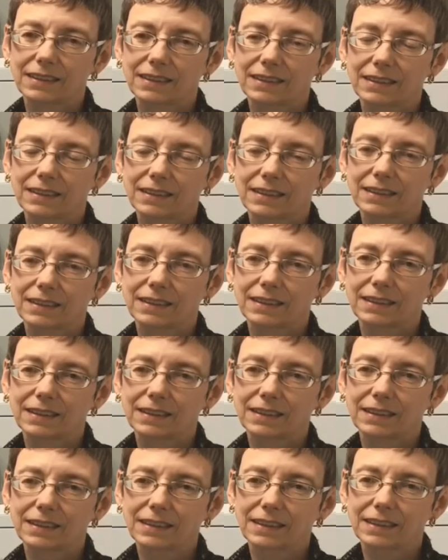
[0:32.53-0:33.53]

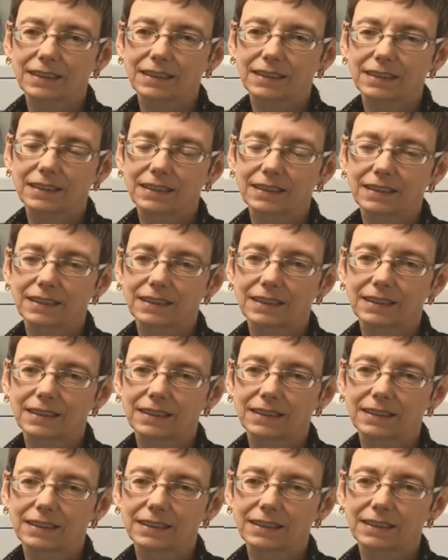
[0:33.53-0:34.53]

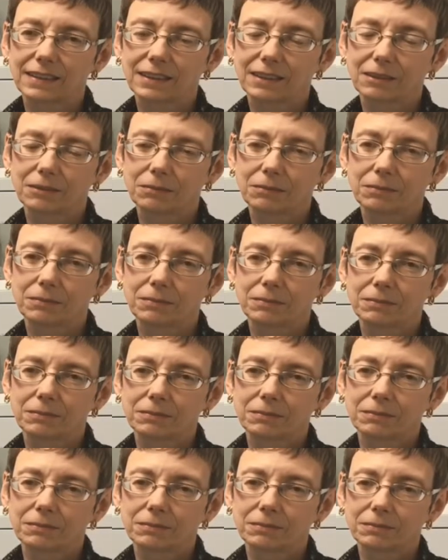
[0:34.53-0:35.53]

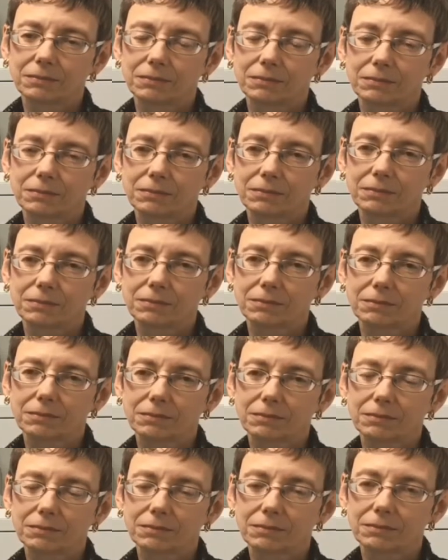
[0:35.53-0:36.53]

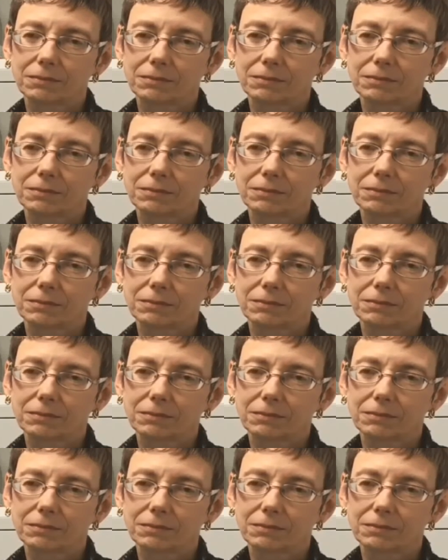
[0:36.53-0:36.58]
[no speech]